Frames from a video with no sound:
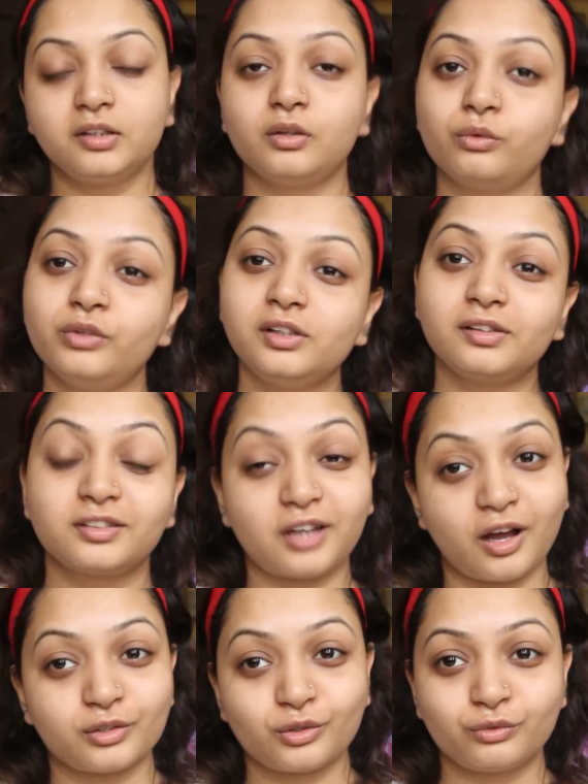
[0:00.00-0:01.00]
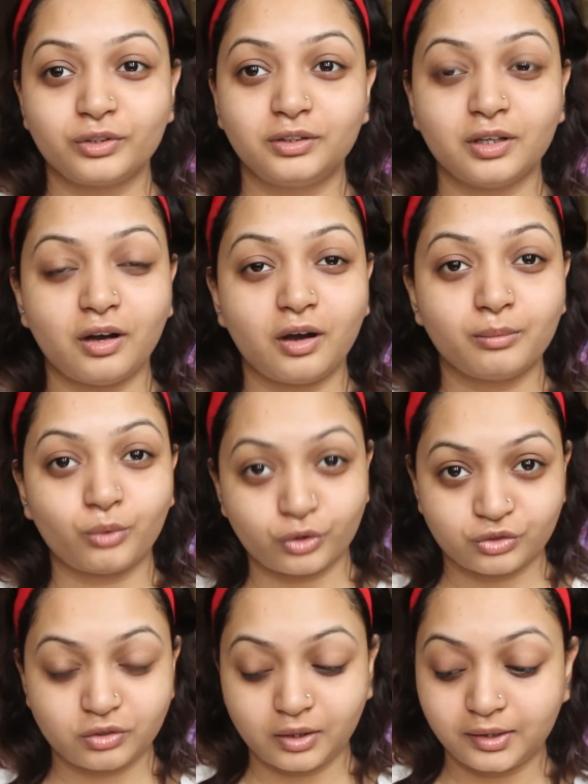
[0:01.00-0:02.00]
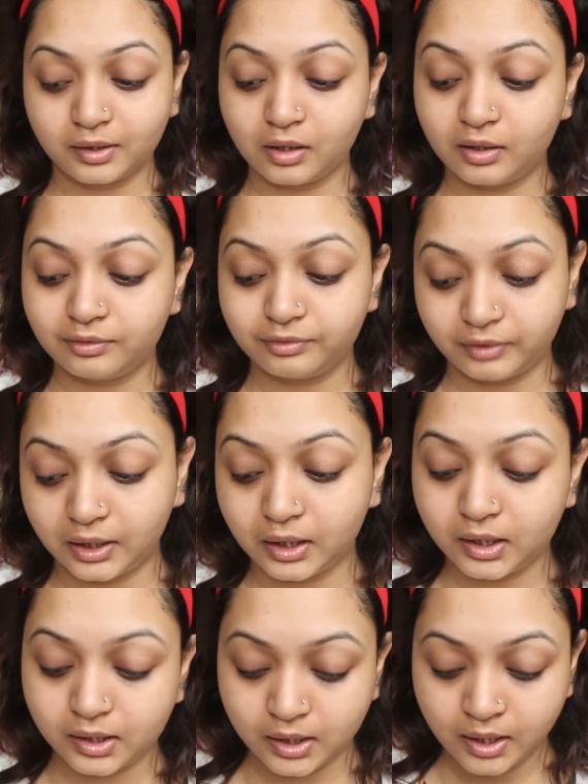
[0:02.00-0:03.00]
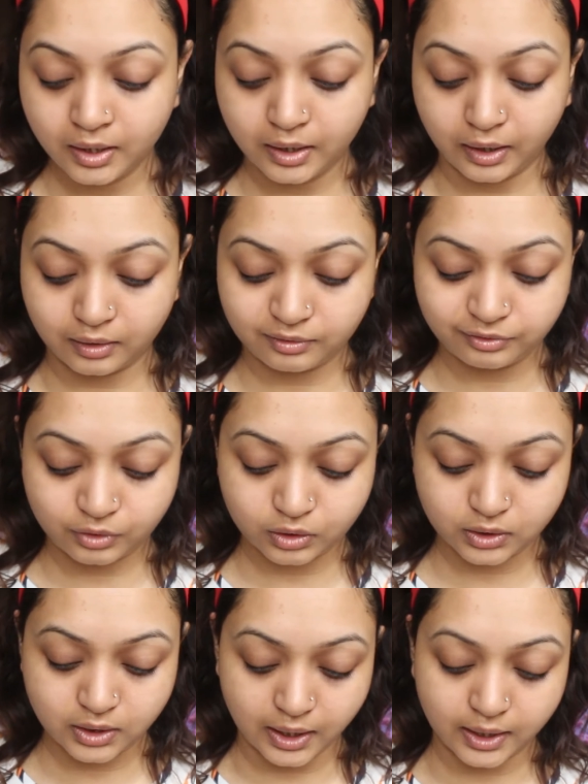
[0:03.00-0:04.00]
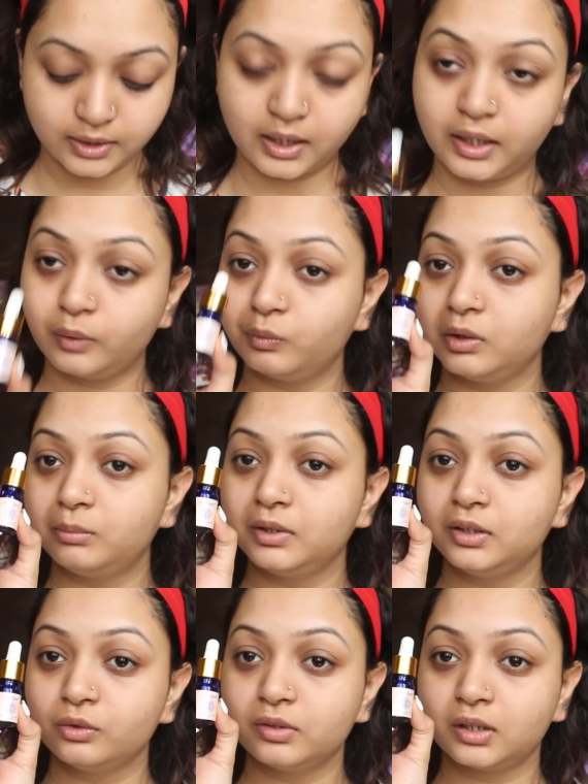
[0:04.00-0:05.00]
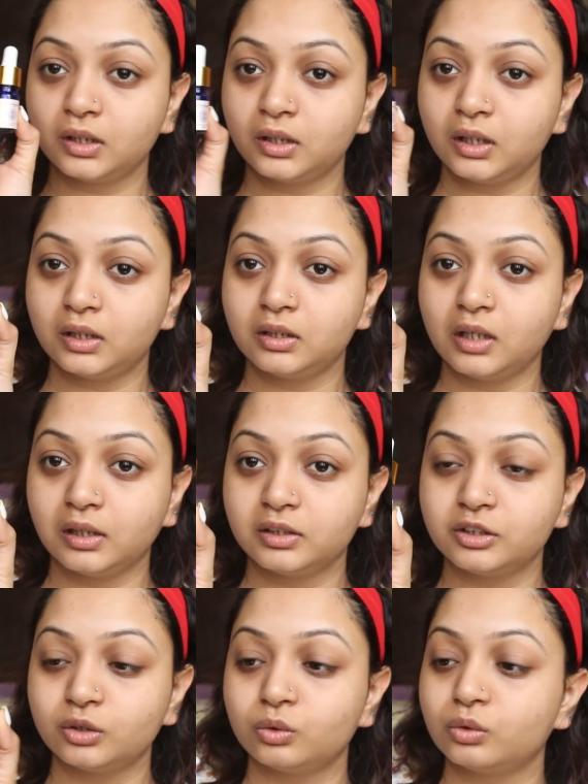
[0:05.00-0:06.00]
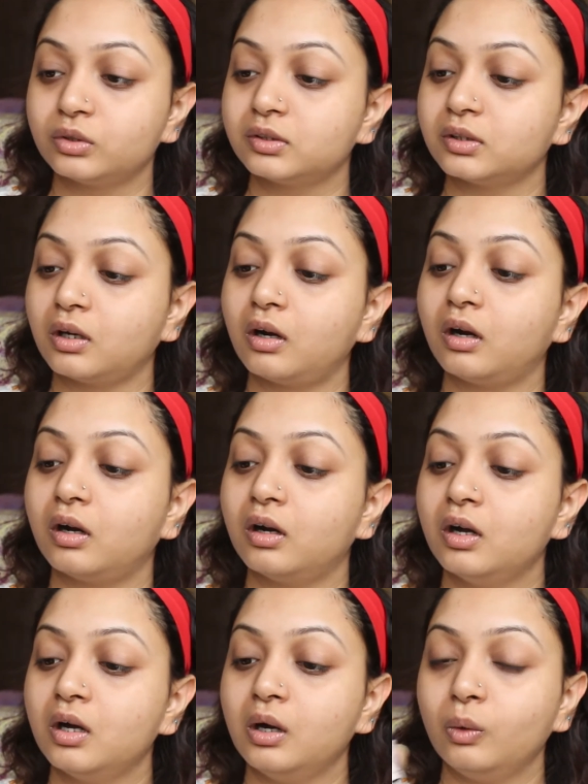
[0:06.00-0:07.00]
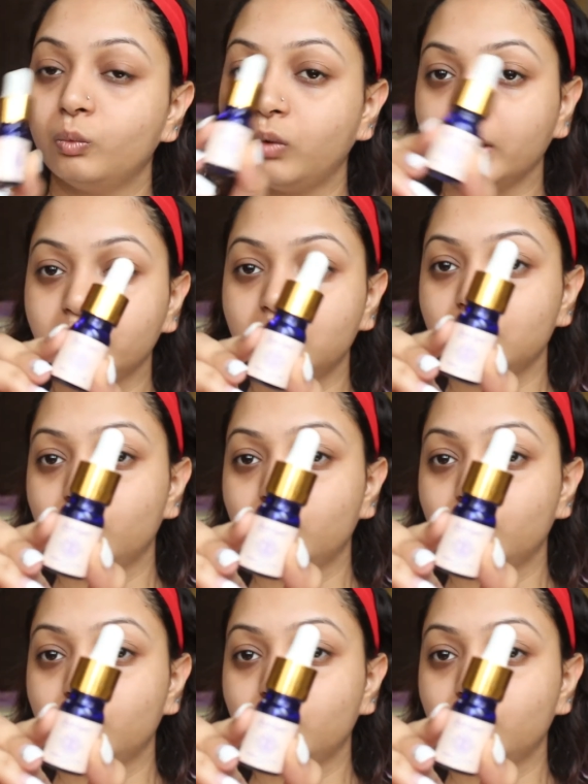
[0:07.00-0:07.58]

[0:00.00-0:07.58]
So we'll start off with moisturizing our face, and for that I will be using Indulgeo's Wonder